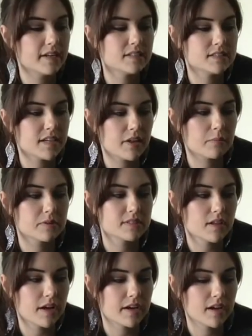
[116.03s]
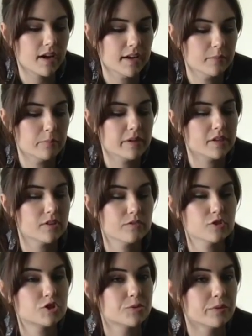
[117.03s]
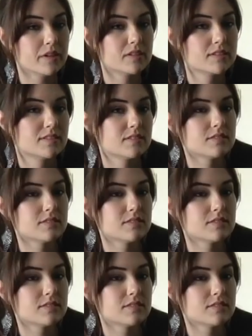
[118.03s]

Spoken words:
didn't tell them until I had been here for 2 weeks,